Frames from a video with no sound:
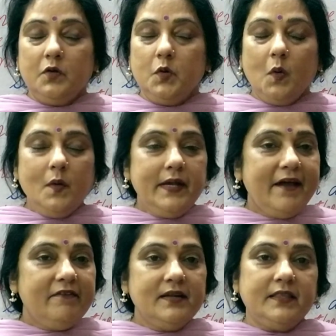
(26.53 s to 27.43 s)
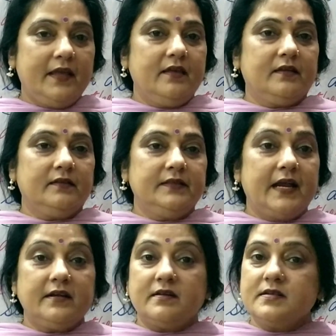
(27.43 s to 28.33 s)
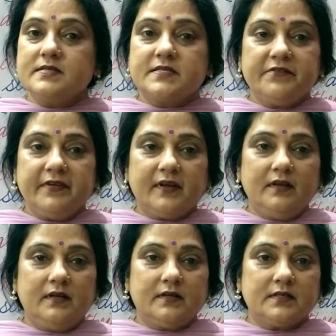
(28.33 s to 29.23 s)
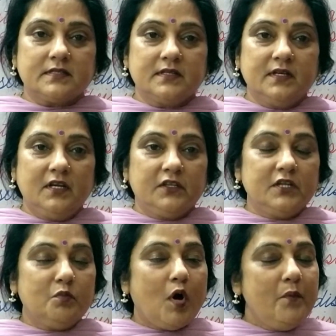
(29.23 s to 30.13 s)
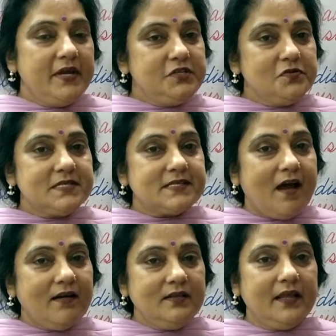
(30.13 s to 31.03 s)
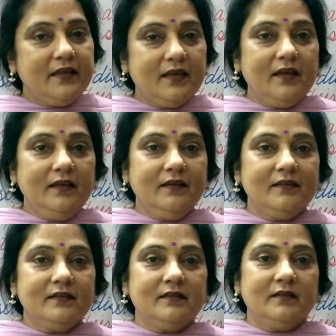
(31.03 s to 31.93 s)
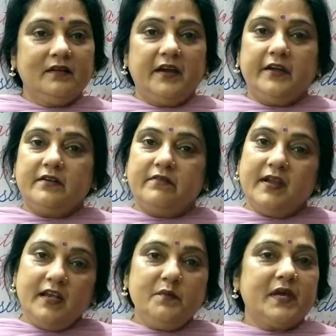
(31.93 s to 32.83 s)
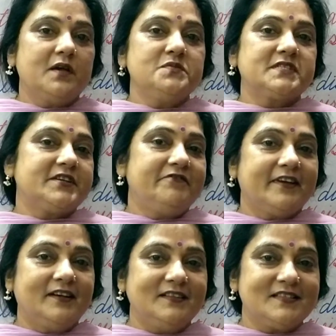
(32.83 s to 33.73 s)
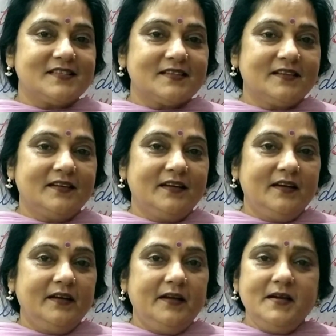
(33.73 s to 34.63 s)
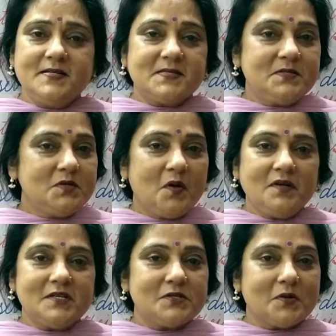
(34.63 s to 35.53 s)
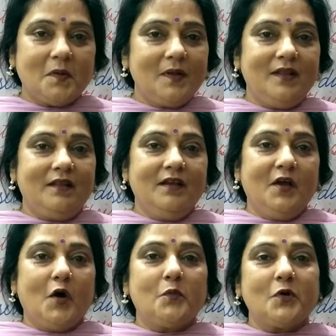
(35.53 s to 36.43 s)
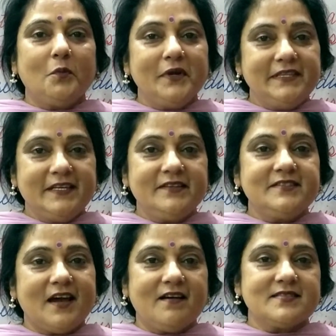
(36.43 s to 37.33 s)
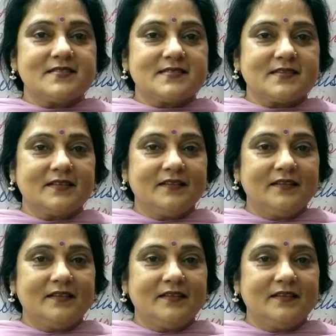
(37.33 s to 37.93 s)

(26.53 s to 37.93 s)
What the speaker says: Don't ever think that it is difficult. The moment you start thinking, it really becomes difficult. It's not at all a Promethean task.